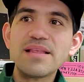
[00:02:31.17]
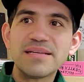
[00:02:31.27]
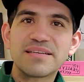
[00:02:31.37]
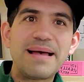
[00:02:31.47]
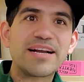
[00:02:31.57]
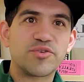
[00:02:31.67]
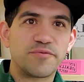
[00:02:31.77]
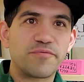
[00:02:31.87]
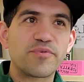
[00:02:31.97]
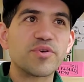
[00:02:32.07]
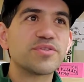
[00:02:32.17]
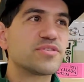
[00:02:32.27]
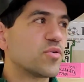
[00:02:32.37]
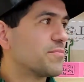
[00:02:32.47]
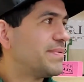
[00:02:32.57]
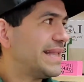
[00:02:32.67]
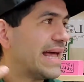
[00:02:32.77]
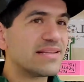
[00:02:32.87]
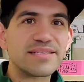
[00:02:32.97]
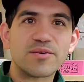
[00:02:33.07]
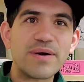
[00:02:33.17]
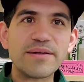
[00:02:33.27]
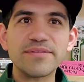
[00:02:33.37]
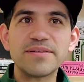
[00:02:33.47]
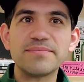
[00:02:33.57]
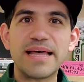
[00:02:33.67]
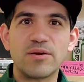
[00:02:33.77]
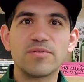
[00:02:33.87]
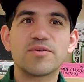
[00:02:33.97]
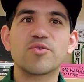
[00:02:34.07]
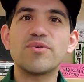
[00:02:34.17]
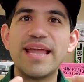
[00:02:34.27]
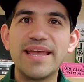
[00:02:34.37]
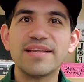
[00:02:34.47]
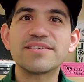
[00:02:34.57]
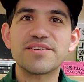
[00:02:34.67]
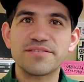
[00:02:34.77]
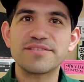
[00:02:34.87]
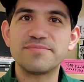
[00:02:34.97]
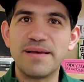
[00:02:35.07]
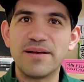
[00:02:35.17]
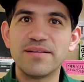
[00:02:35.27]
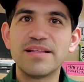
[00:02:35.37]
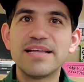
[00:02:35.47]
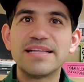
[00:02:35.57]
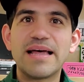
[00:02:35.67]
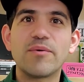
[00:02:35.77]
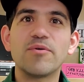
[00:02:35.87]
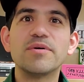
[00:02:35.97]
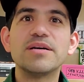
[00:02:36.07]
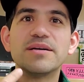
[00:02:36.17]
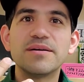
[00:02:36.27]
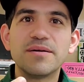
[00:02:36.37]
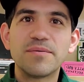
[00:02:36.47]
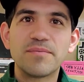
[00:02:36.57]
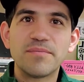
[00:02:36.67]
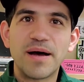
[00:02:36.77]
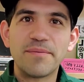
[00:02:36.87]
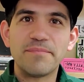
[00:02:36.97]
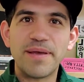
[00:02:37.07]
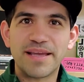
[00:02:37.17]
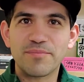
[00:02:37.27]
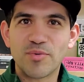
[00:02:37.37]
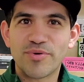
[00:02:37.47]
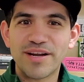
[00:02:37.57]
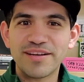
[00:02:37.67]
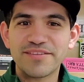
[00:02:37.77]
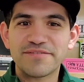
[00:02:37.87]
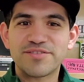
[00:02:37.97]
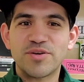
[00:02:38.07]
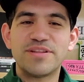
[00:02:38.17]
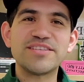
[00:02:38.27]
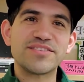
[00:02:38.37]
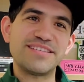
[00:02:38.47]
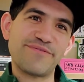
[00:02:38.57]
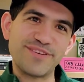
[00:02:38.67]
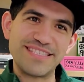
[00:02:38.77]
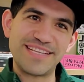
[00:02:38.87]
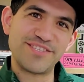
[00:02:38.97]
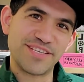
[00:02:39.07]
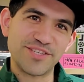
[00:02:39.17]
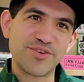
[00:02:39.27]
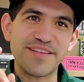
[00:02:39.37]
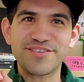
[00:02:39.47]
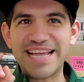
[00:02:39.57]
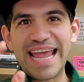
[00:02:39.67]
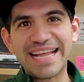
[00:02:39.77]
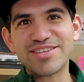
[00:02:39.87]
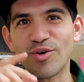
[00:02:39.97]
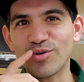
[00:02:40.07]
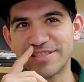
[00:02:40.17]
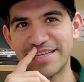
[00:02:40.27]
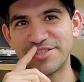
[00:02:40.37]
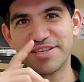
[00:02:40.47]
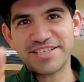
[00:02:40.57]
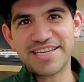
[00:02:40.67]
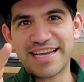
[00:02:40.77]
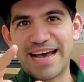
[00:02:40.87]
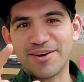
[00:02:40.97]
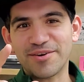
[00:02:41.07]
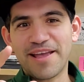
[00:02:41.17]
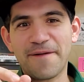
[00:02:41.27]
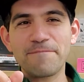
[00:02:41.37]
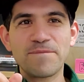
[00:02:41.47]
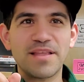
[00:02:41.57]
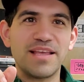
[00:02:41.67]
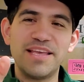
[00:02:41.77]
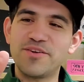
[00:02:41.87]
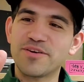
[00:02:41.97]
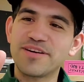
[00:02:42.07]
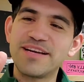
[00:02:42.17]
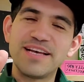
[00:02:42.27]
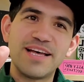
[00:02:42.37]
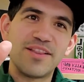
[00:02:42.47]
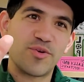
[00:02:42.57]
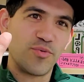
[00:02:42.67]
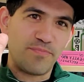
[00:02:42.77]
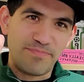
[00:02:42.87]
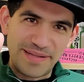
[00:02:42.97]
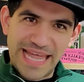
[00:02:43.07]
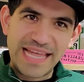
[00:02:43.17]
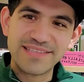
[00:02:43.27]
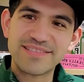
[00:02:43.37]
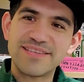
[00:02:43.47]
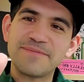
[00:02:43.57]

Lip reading: some actual fruits or plants around them that'll create a certain smell that will make them more productive. So these are different scents you can try. There's 8 total scents you can check out, okay? Either through plants,